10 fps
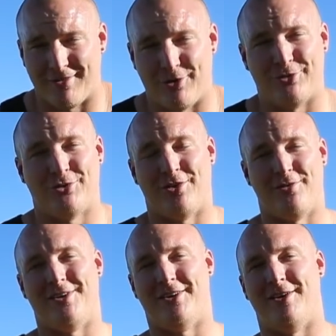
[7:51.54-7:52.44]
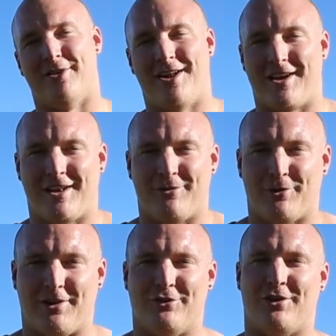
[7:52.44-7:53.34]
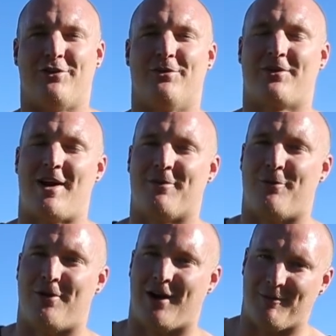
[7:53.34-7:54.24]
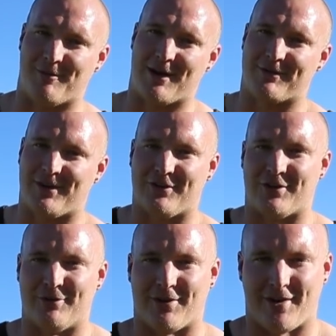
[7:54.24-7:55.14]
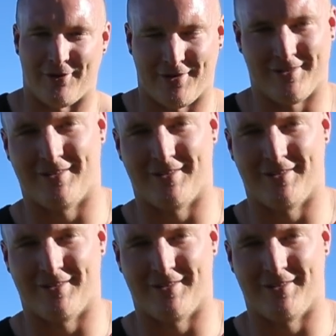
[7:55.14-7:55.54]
If you enjoyed the video, leave a like, and if you really enjoyed it, subscribe for more. I'll be back very soon with another one.